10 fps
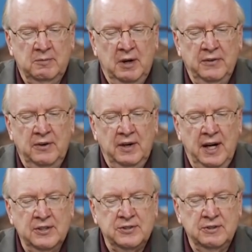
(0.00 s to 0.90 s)
The mother
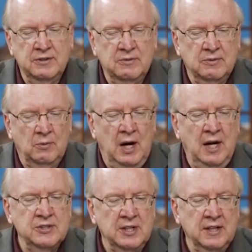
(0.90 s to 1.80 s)
answered
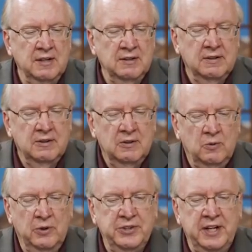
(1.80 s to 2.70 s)
wisely,
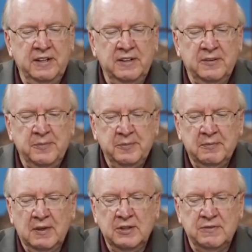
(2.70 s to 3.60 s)
"Well, dear,
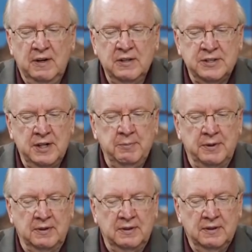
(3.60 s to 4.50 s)
it's very
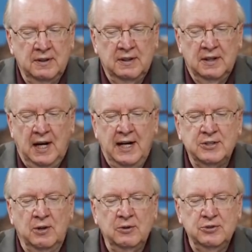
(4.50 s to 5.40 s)
simple.
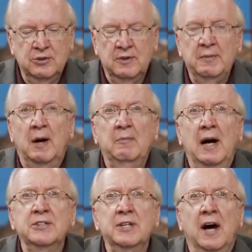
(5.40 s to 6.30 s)
I told you about
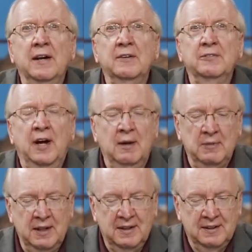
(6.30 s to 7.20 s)
my side of the
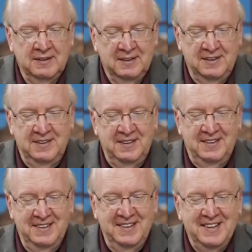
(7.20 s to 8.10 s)
family,
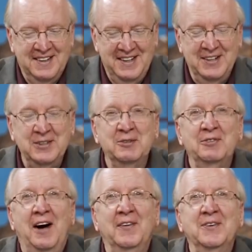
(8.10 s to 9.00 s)
and
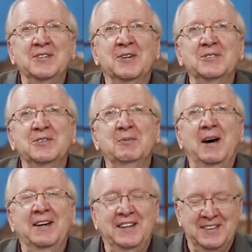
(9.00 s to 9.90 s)
your father told you
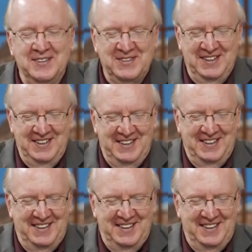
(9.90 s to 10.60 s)
about his."